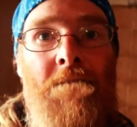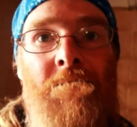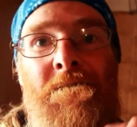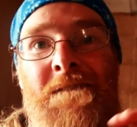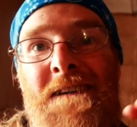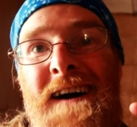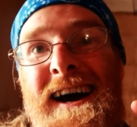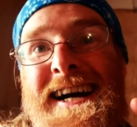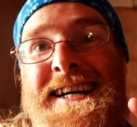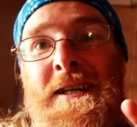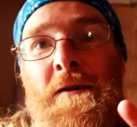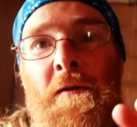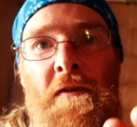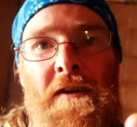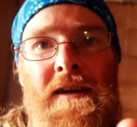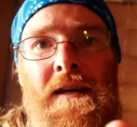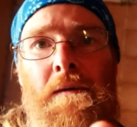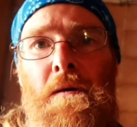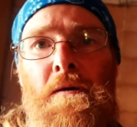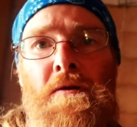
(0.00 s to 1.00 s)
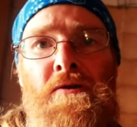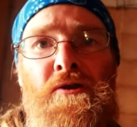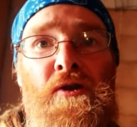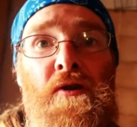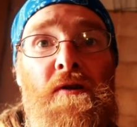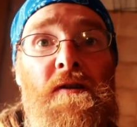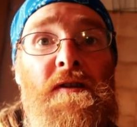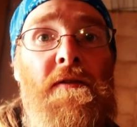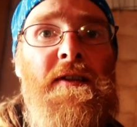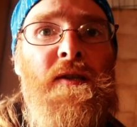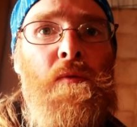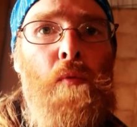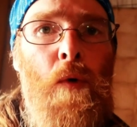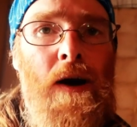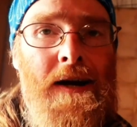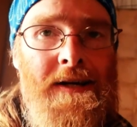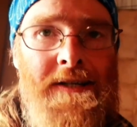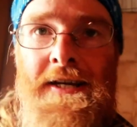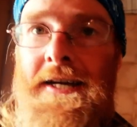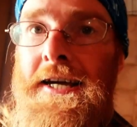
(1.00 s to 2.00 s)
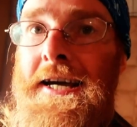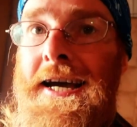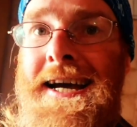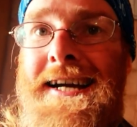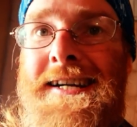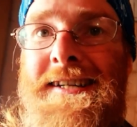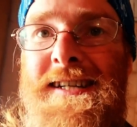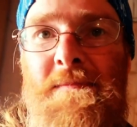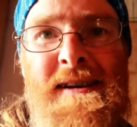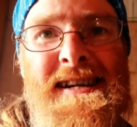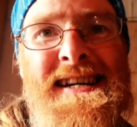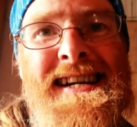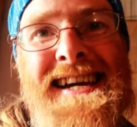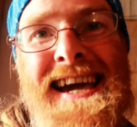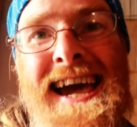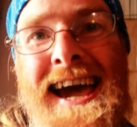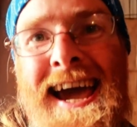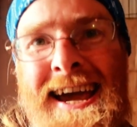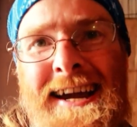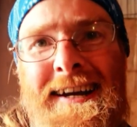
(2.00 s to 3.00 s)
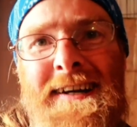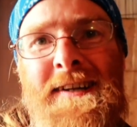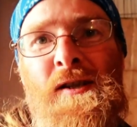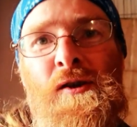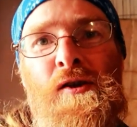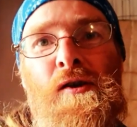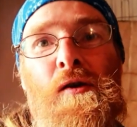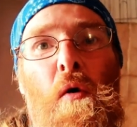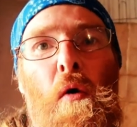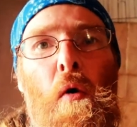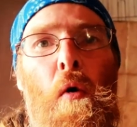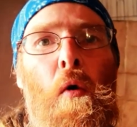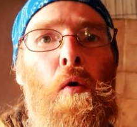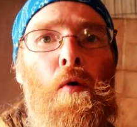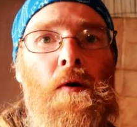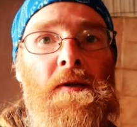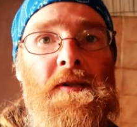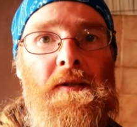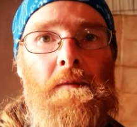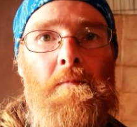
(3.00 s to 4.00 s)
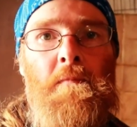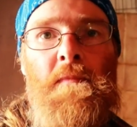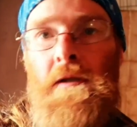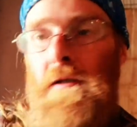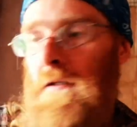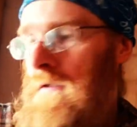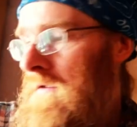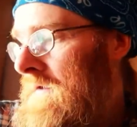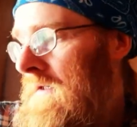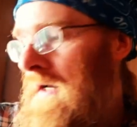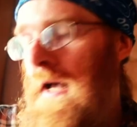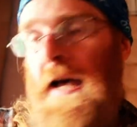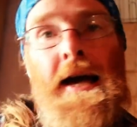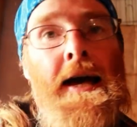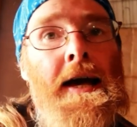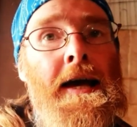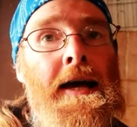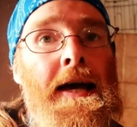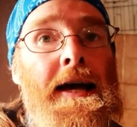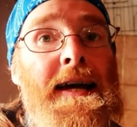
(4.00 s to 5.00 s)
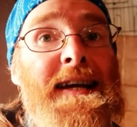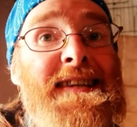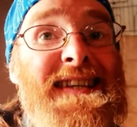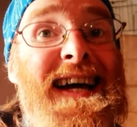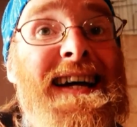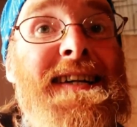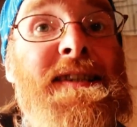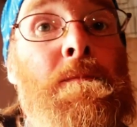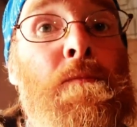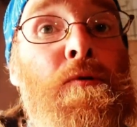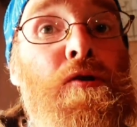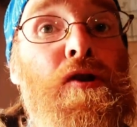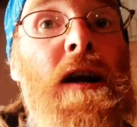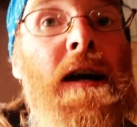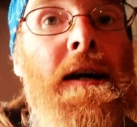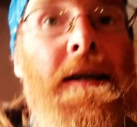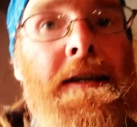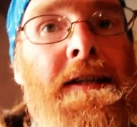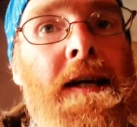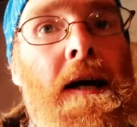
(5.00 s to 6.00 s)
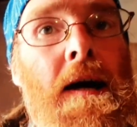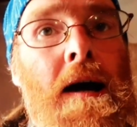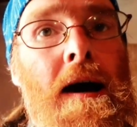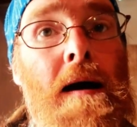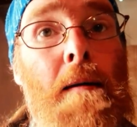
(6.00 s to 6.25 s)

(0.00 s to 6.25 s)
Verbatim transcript: thing I'm going to do to this wine to make it extra awesome is add some dried